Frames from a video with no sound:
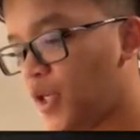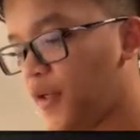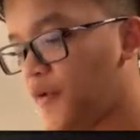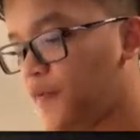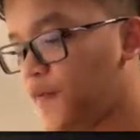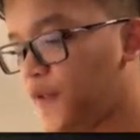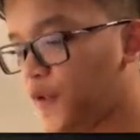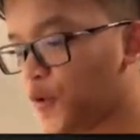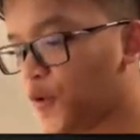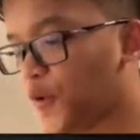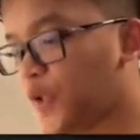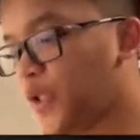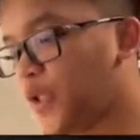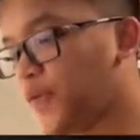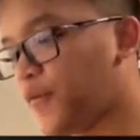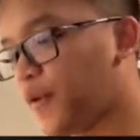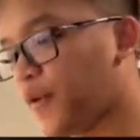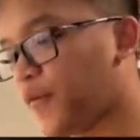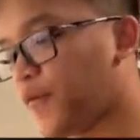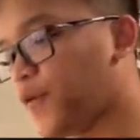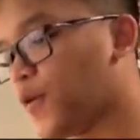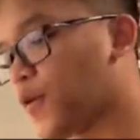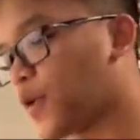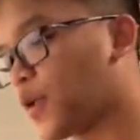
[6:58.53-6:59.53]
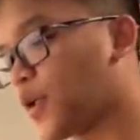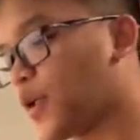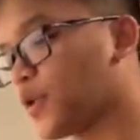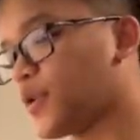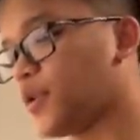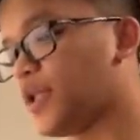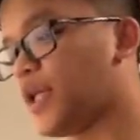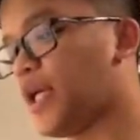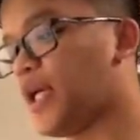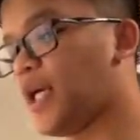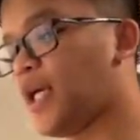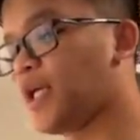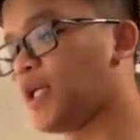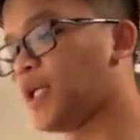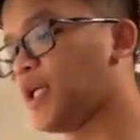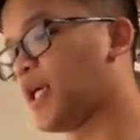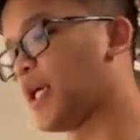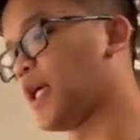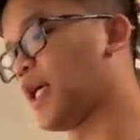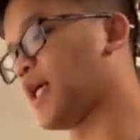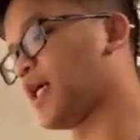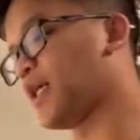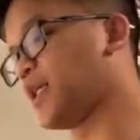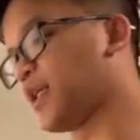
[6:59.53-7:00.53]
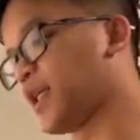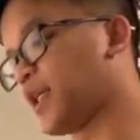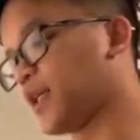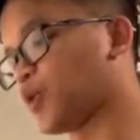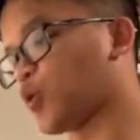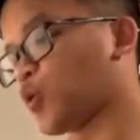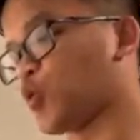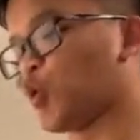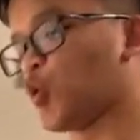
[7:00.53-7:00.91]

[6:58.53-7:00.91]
Fury, if you have no cards in hand, add an extra